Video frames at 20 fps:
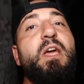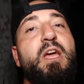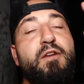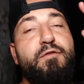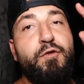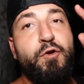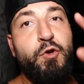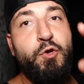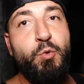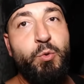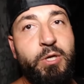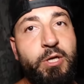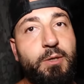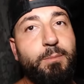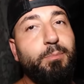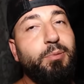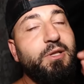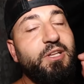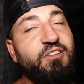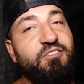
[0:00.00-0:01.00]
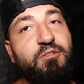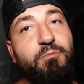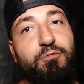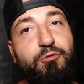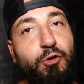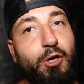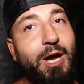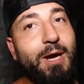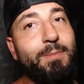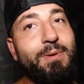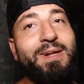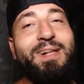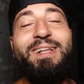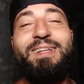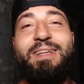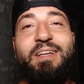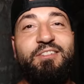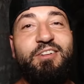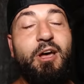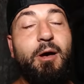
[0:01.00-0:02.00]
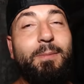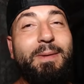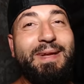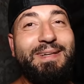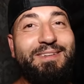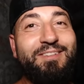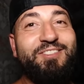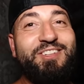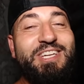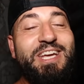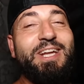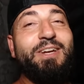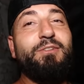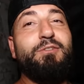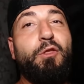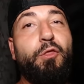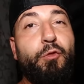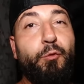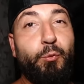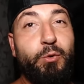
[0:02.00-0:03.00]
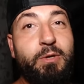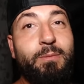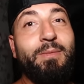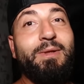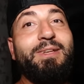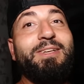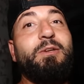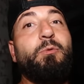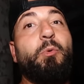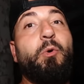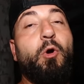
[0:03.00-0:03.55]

If you're new here, please subscribe. Let's help get this channel to 3 million.